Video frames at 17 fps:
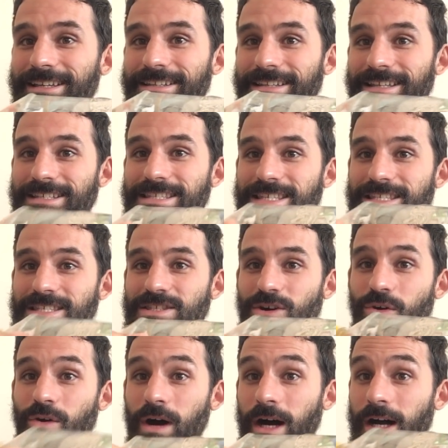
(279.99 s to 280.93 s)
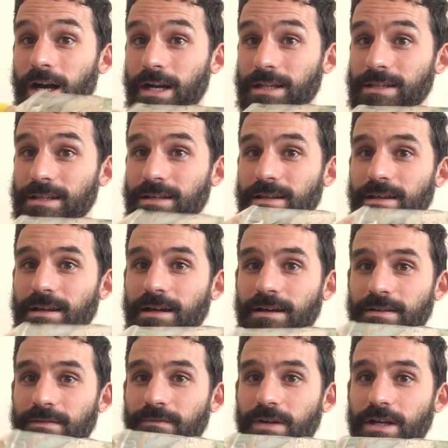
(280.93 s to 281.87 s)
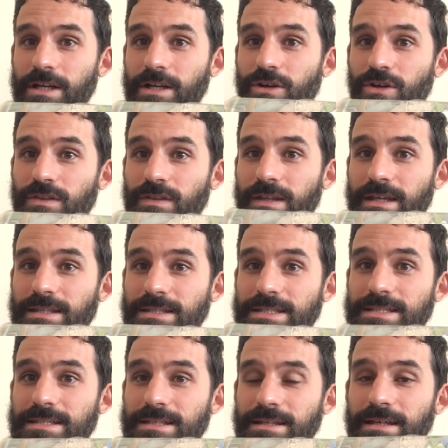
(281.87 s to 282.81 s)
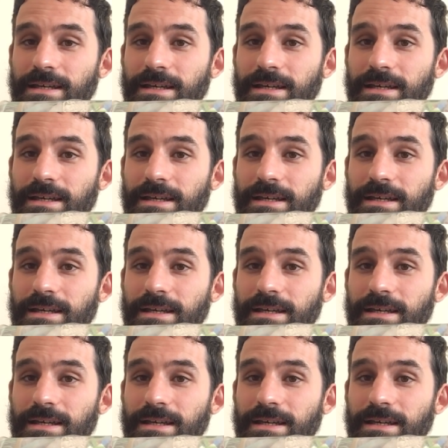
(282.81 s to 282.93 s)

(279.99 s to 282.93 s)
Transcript: this is so hard and very condensed